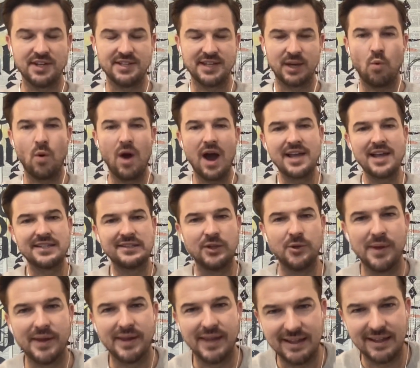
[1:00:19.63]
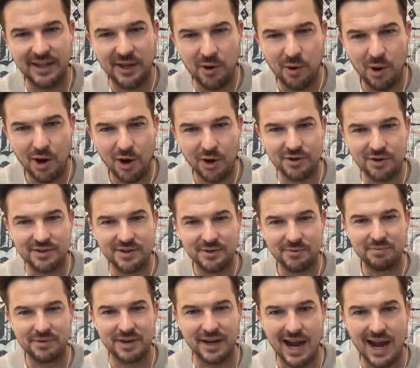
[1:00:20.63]
It's like, why is Louie Giglio hard
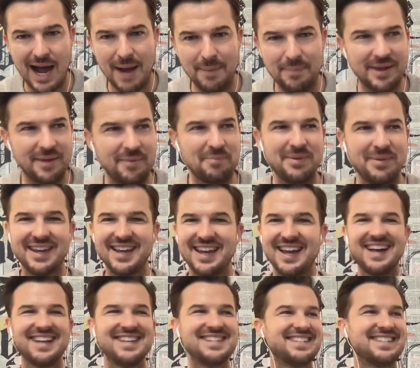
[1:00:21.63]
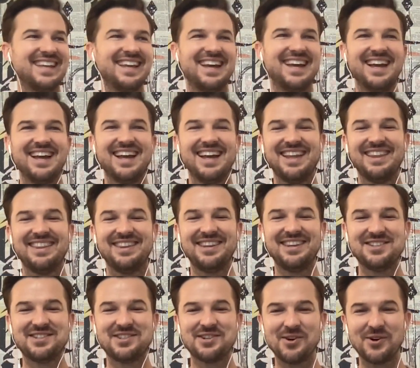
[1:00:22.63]
to, to copy? Because
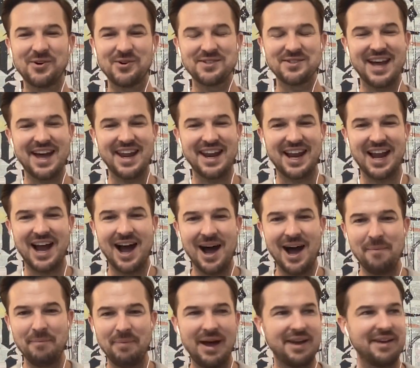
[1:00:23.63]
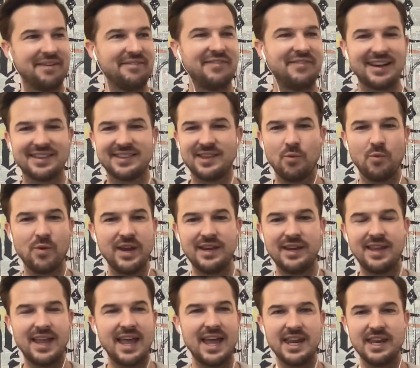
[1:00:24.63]
this Joker's got a compound effect that we
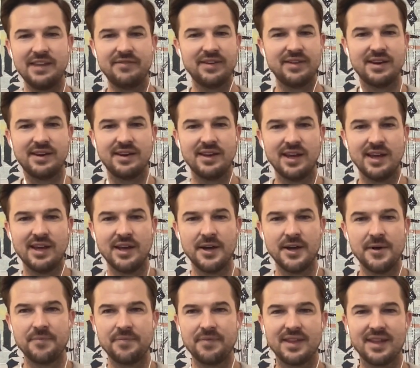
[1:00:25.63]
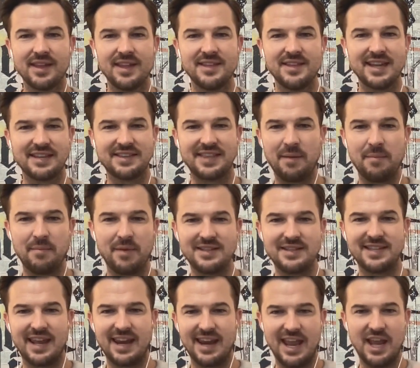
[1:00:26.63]
can't even, it's like that,
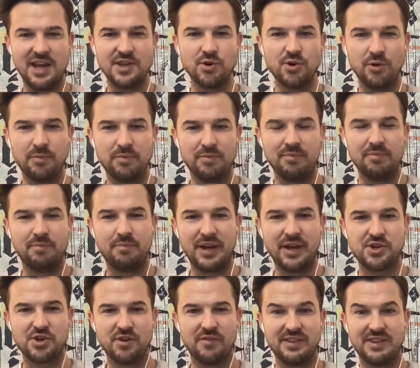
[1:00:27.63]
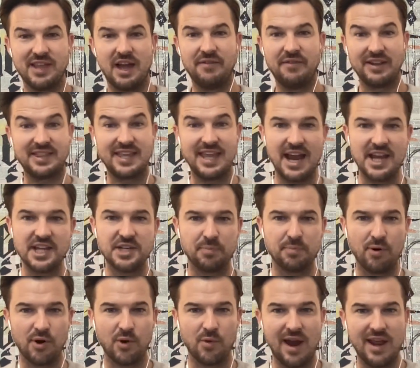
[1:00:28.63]
it's that age old picture of like, of like the
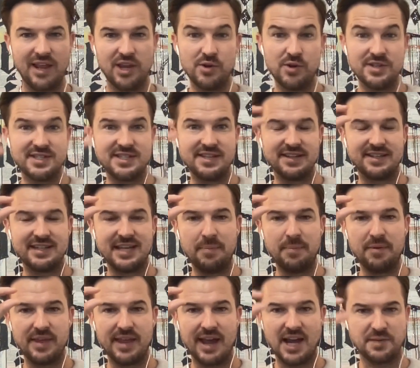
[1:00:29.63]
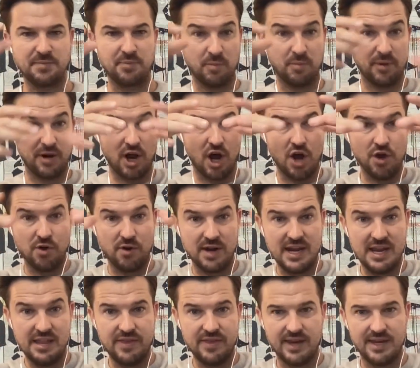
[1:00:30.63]
iceberg, right? You just see mm-hmm. the tip of the iceberg, but
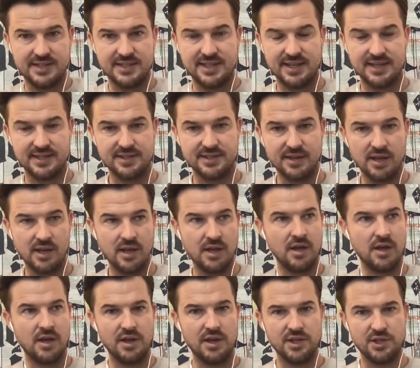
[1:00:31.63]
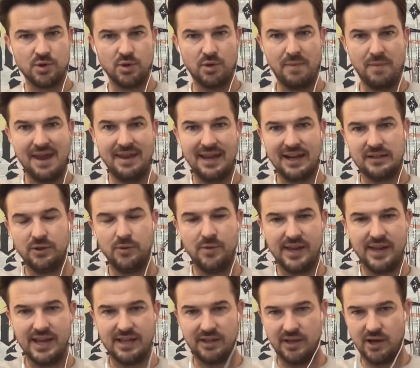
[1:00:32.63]
underneath it is this. Yeah. So a man like
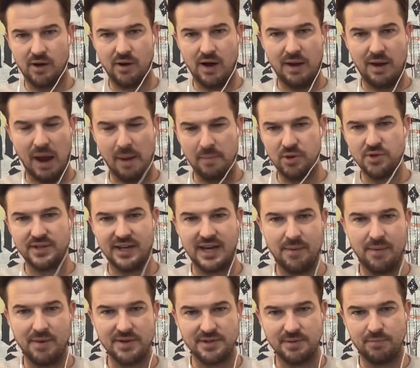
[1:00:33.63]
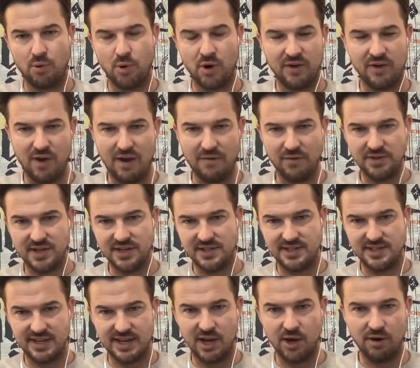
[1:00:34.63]
Louie Giglio, I, I'm using him as a point of reference because
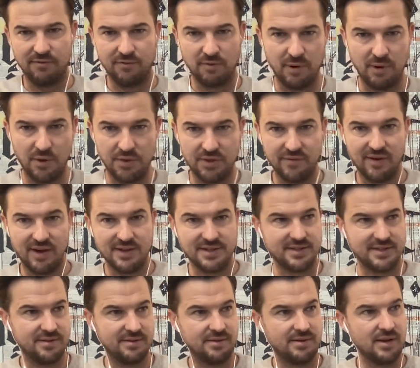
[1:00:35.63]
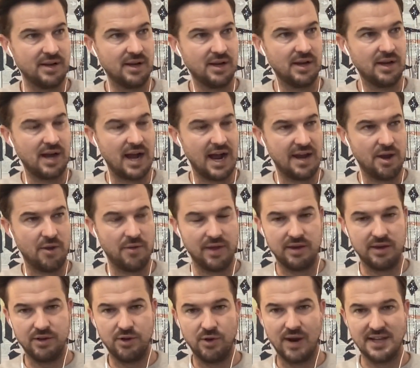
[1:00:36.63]
he's a hero for both of us. And I know
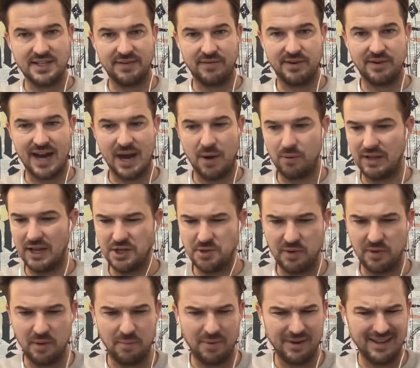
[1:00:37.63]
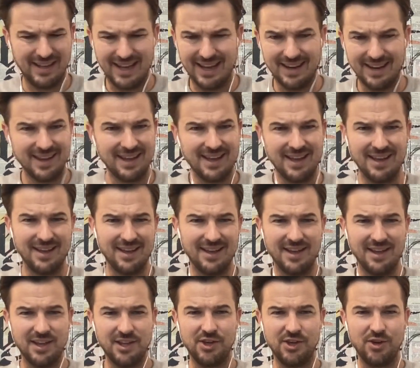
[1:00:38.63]
that you guys have a tight relation with him, but like
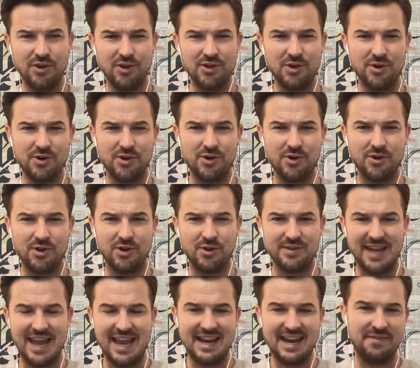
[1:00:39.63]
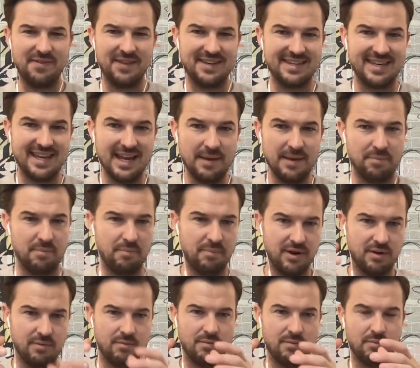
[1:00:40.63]
you, you, you're, you're taking the tip,
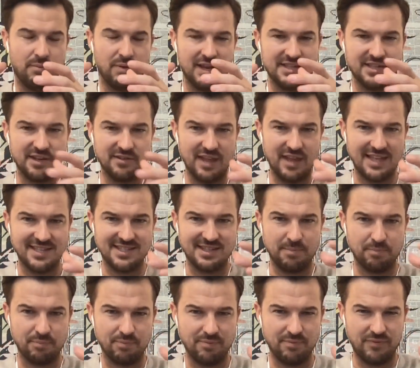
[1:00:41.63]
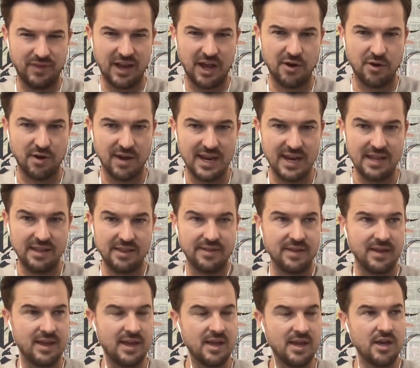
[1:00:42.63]
but, but it's, it's the thing underneath.
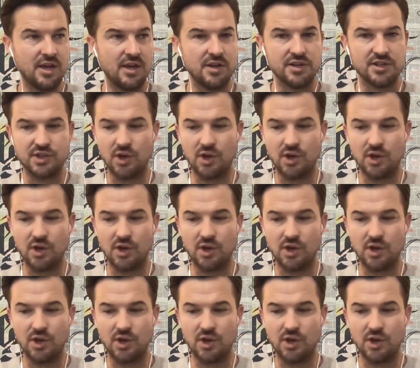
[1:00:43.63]
Mm-hmm.